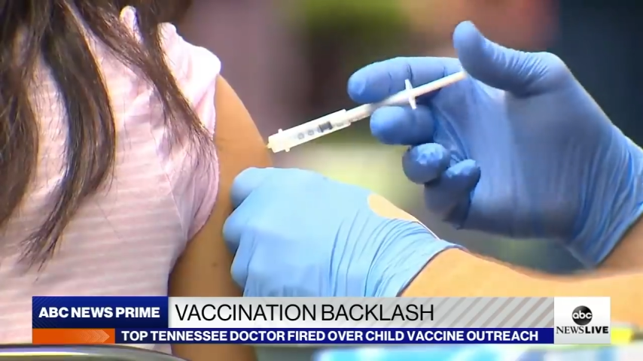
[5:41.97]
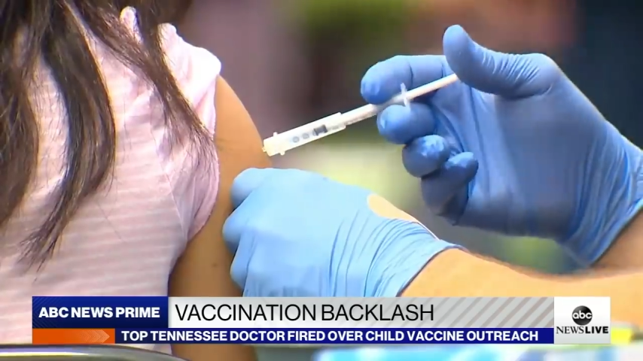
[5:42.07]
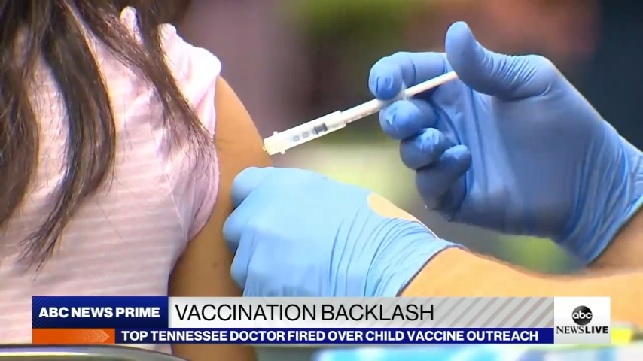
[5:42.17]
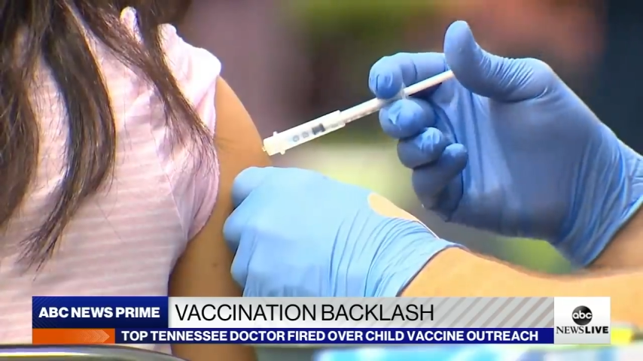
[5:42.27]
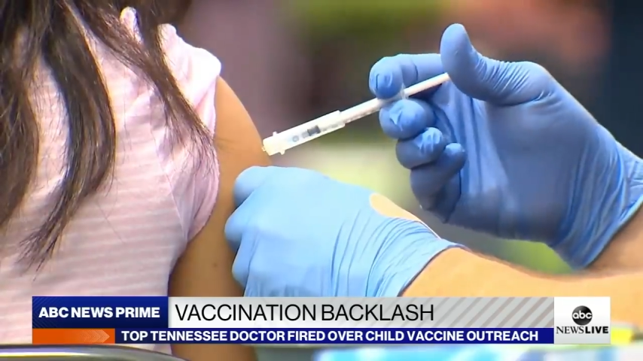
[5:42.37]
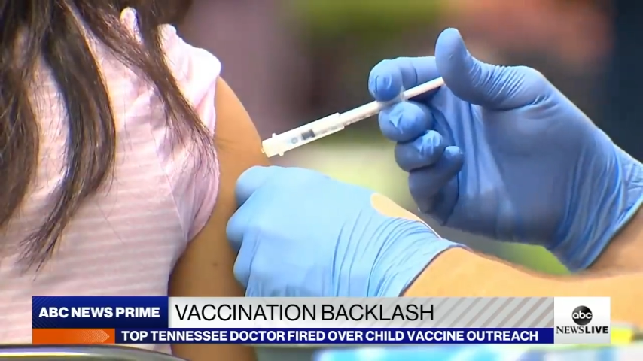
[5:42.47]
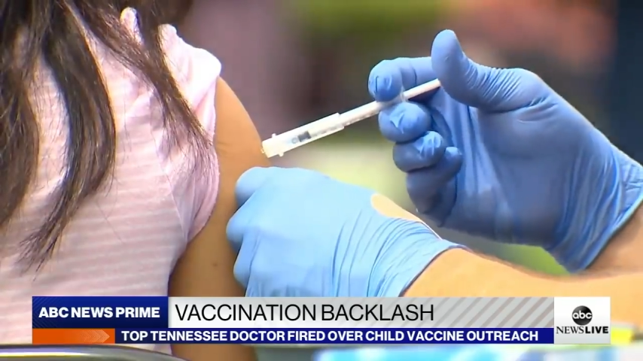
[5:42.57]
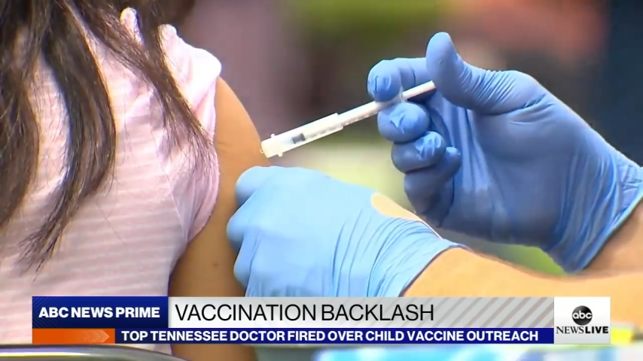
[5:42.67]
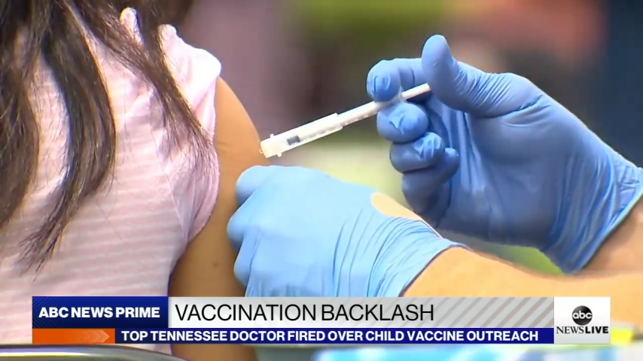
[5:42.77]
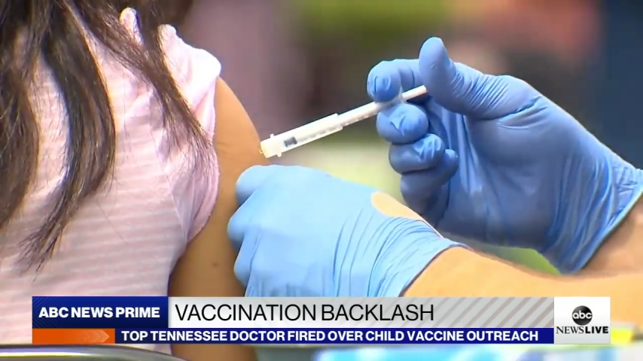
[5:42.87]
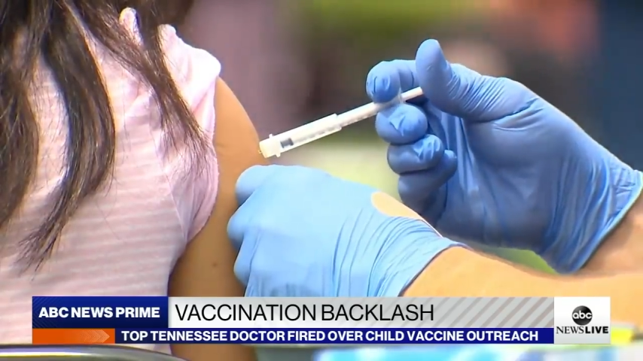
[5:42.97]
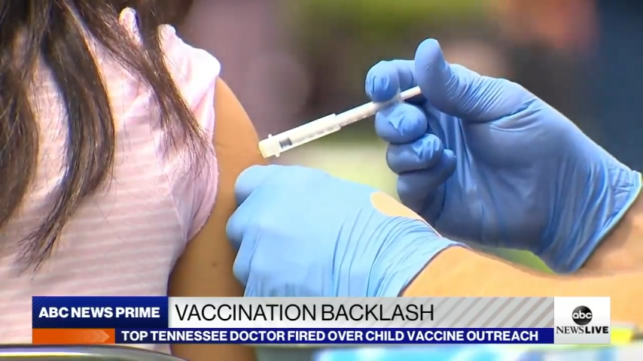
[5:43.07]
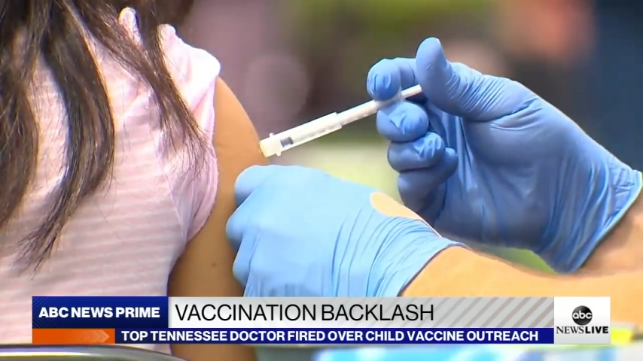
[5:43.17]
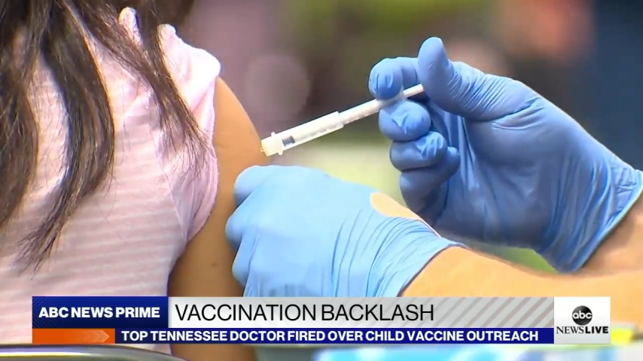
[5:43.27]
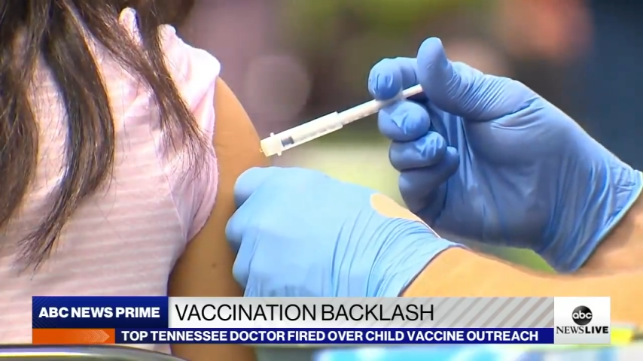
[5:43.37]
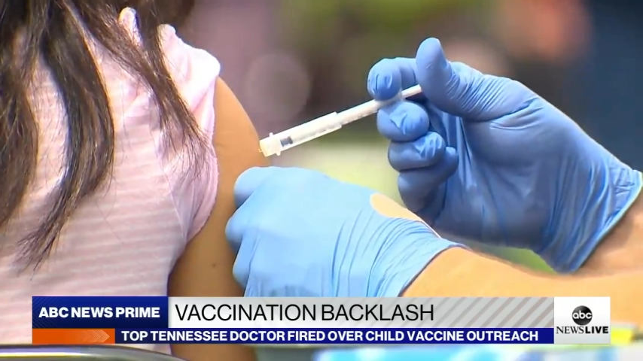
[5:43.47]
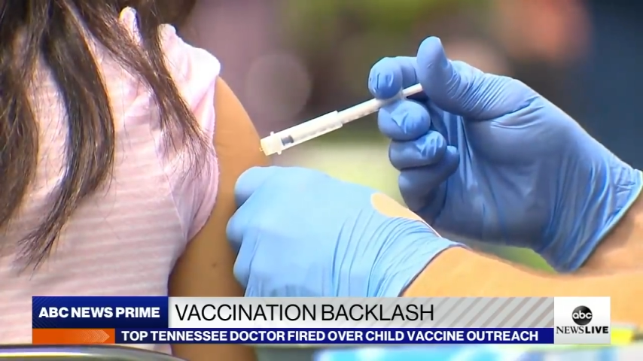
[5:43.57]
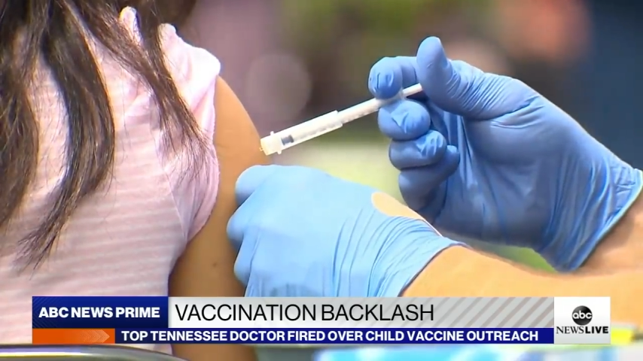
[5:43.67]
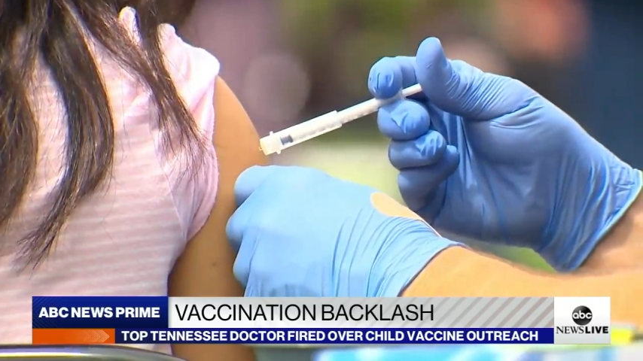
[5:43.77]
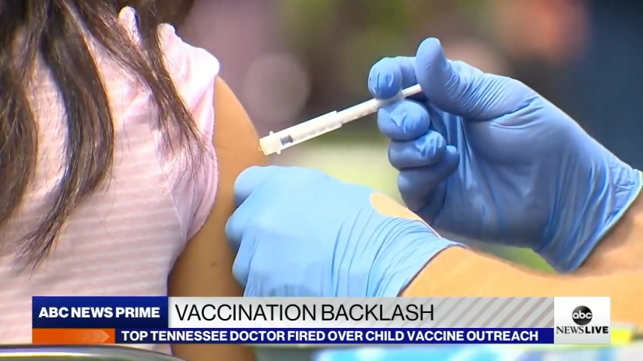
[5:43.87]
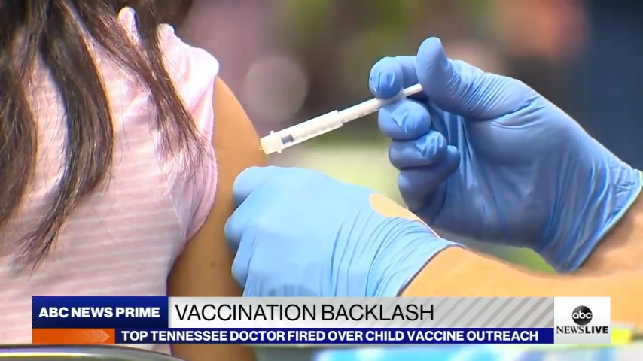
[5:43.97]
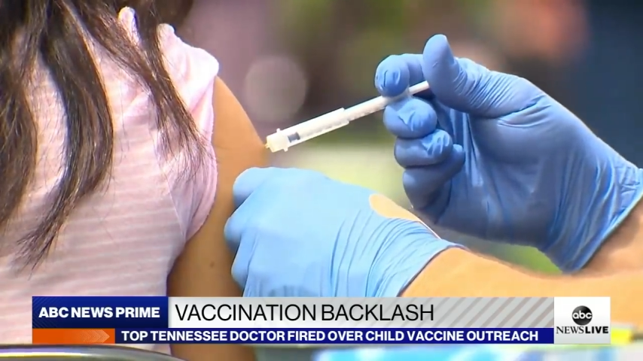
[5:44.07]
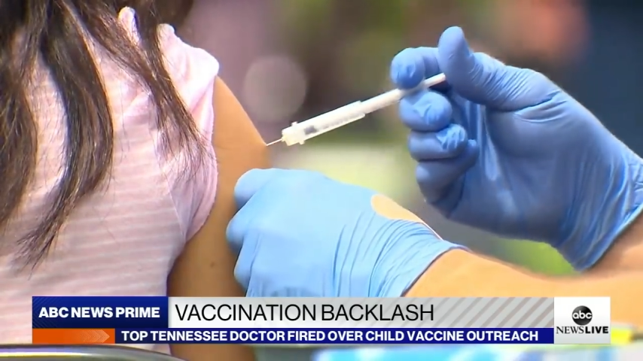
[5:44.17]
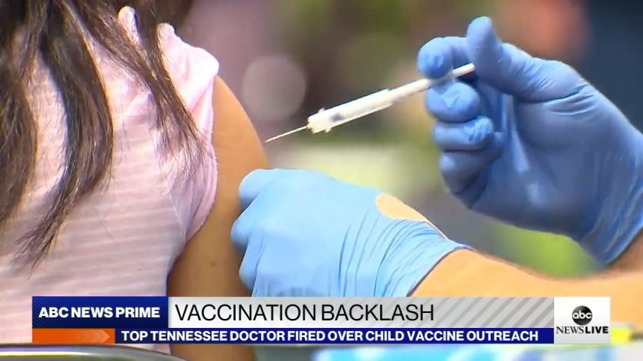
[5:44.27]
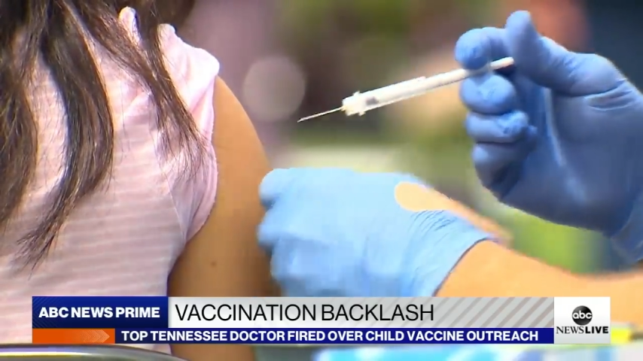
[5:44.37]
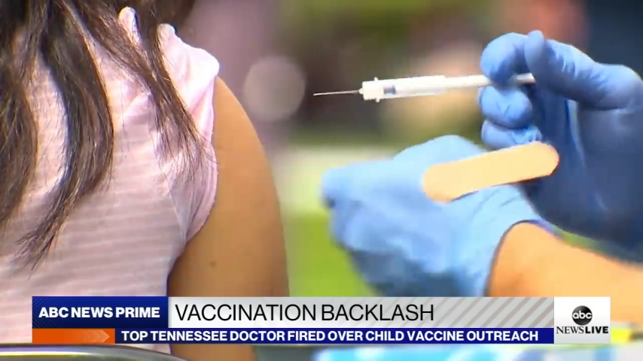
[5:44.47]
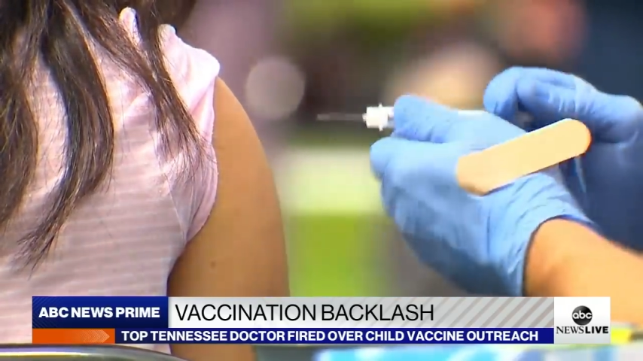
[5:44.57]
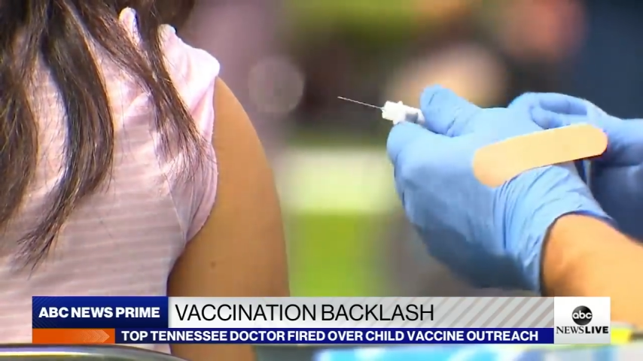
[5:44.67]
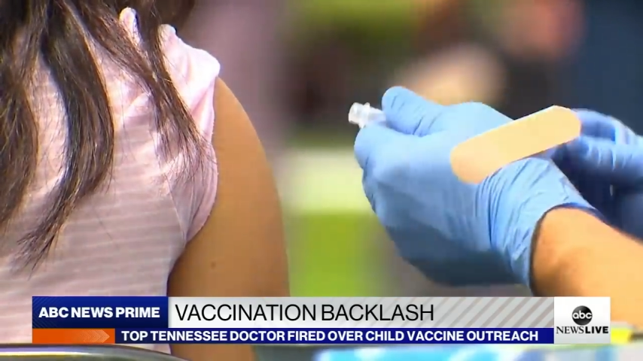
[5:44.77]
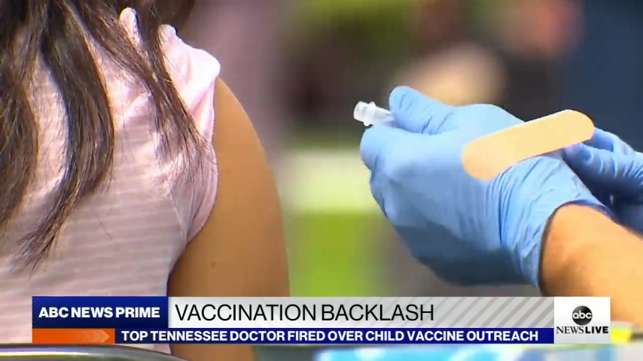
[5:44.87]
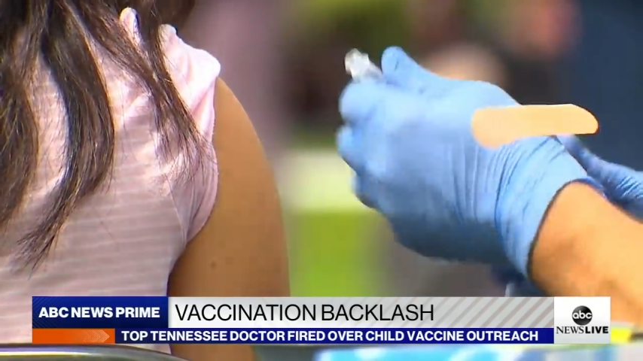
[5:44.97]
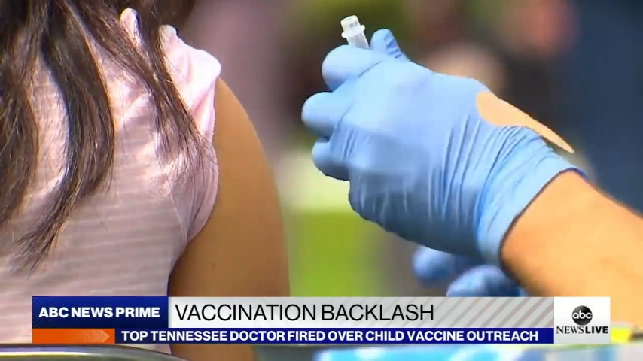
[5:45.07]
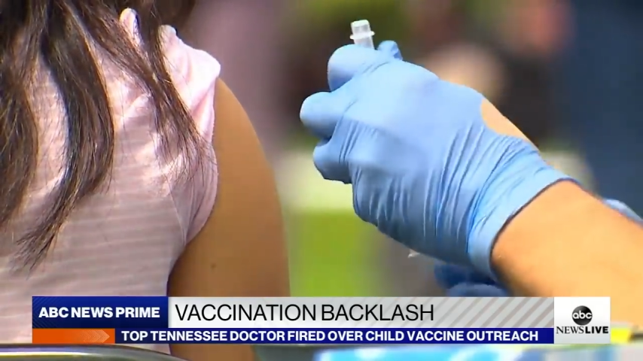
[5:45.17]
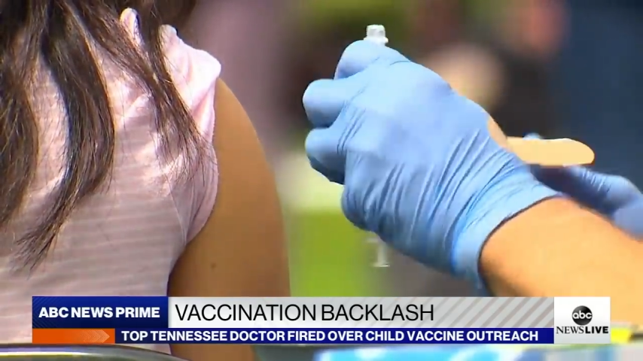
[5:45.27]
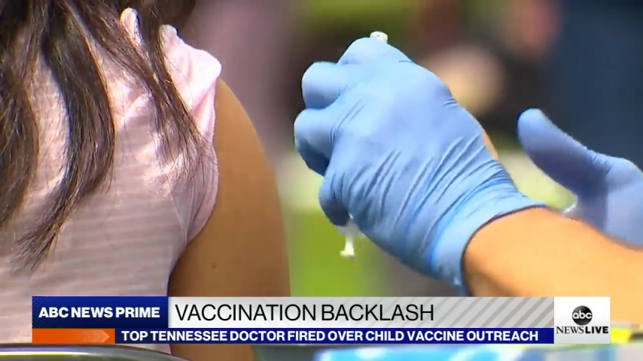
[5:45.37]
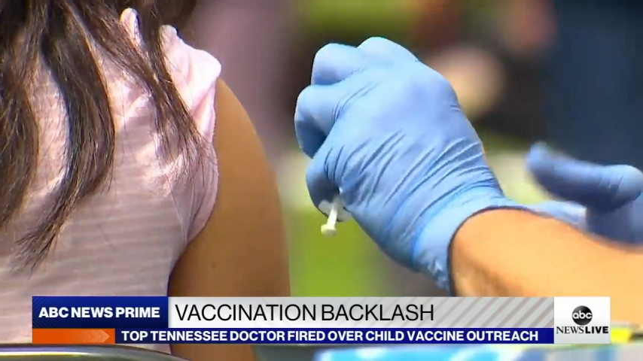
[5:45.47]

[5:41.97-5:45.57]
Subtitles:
(no speaker visible)